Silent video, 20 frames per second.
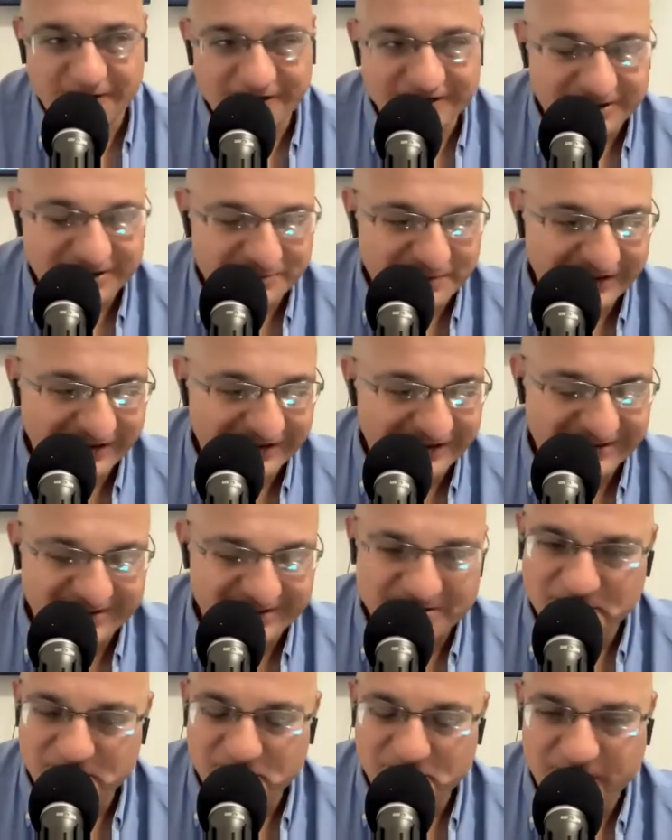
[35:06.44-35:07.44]
ultimate
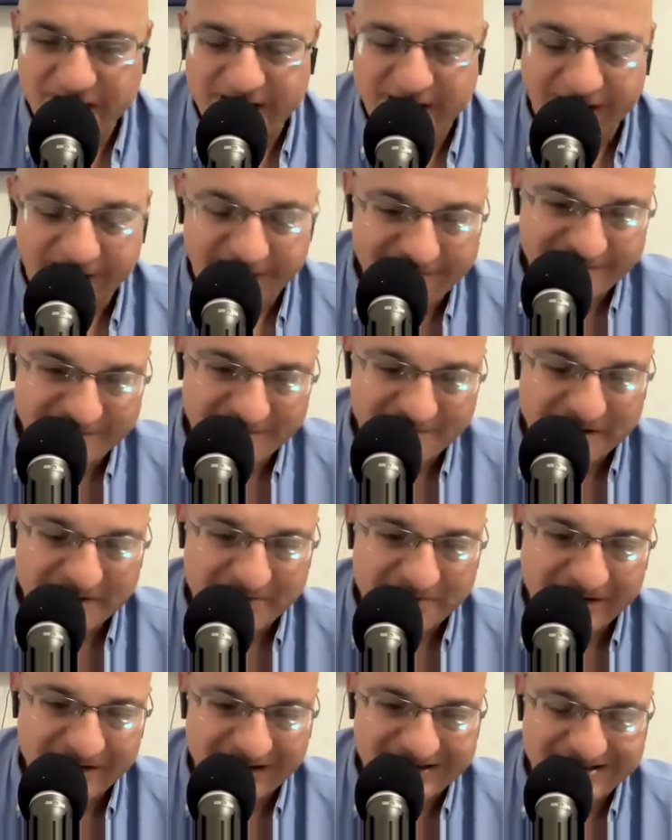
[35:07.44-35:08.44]
payoff for me
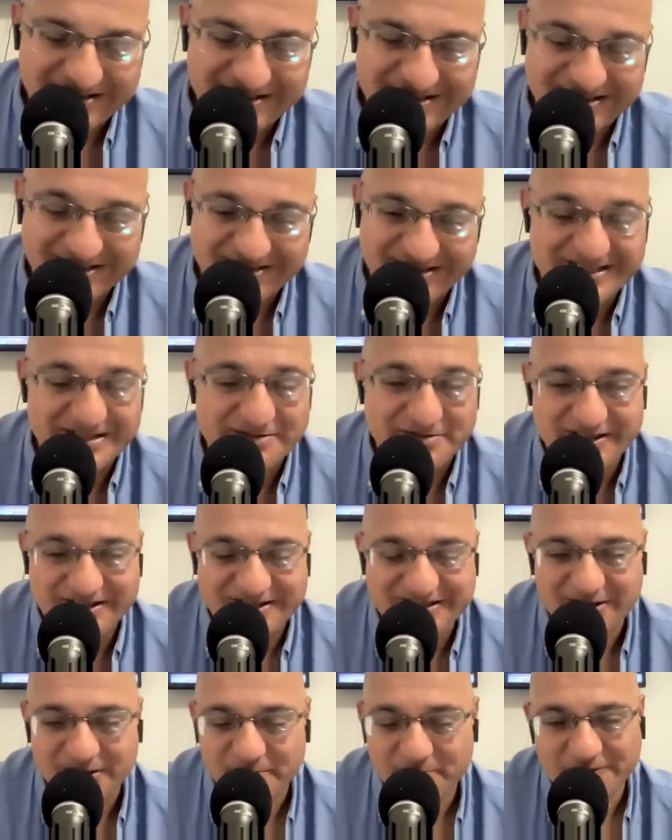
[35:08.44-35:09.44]
because
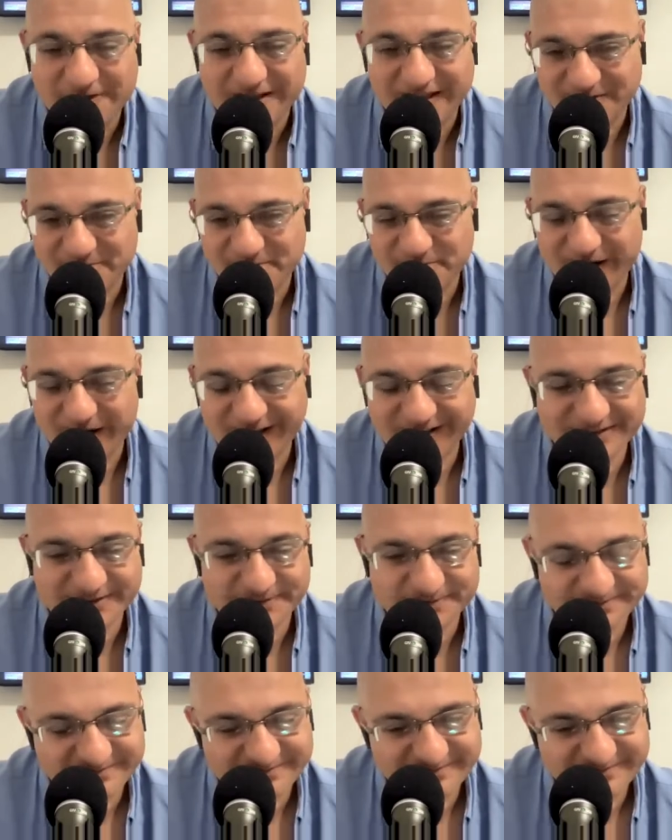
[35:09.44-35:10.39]
it's all about the impact.